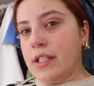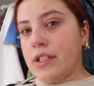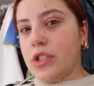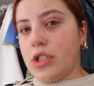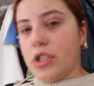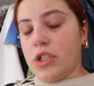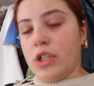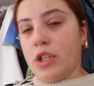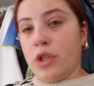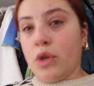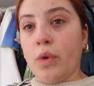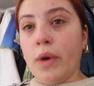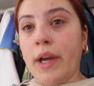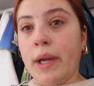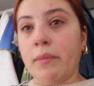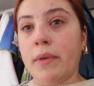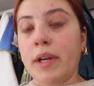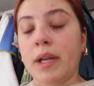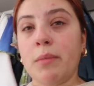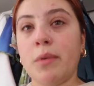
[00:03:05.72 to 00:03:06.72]
It's just
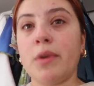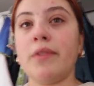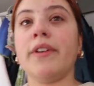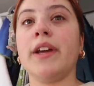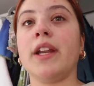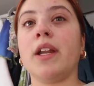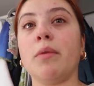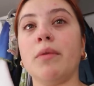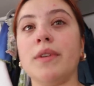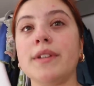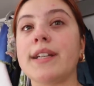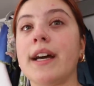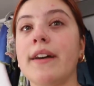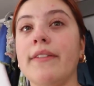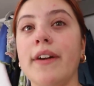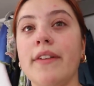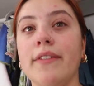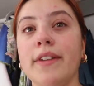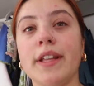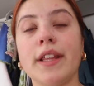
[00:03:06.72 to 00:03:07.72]
annoying when you move in, you want to
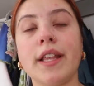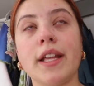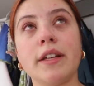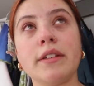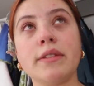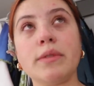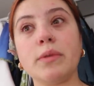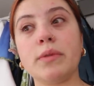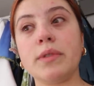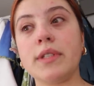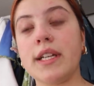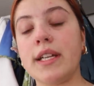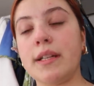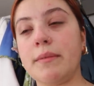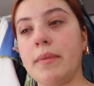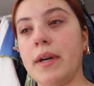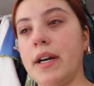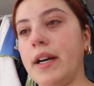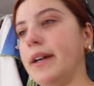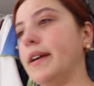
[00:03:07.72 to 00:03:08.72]
have everything
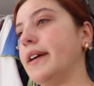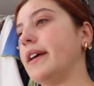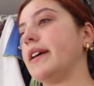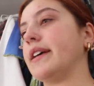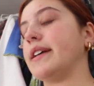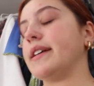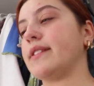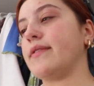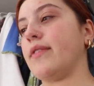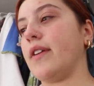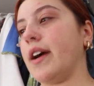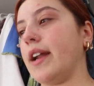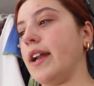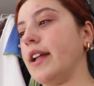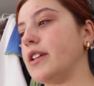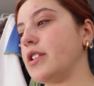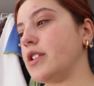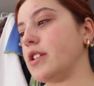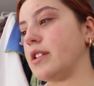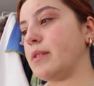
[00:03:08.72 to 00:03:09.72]
sorted, but it's fine.
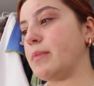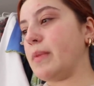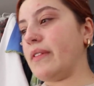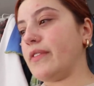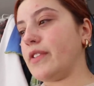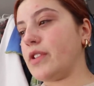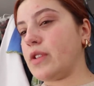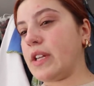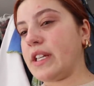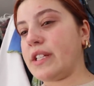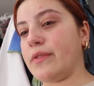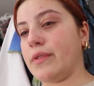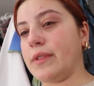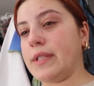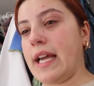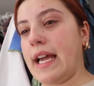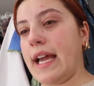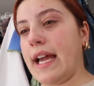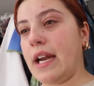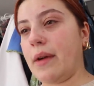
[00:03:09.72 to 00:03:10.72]
It's just a bit of a stressful
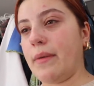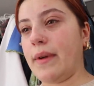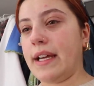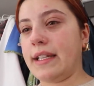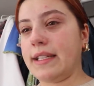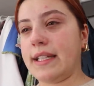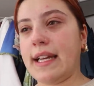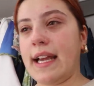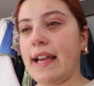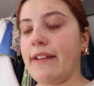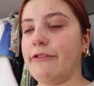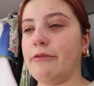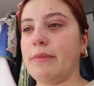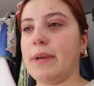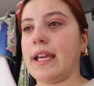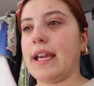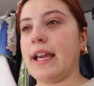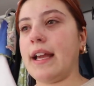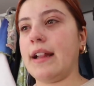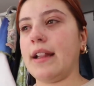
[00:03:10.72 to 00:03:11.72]
day anyway, and then Ava
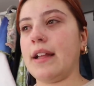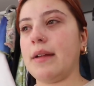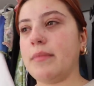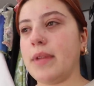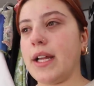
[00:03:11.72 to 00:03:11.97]
being ill, I'm